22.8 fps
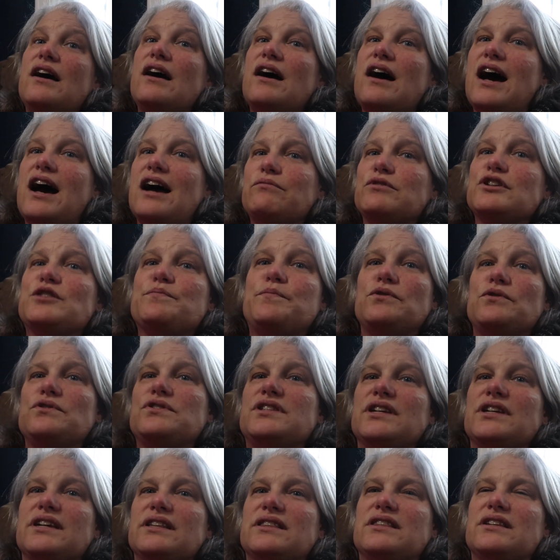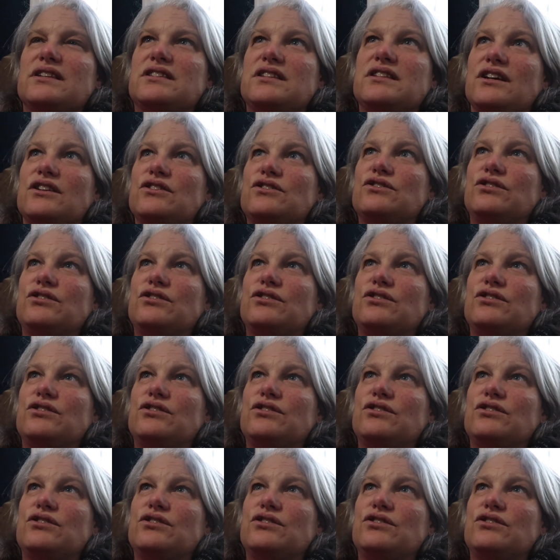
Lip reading: I was supposed to get this done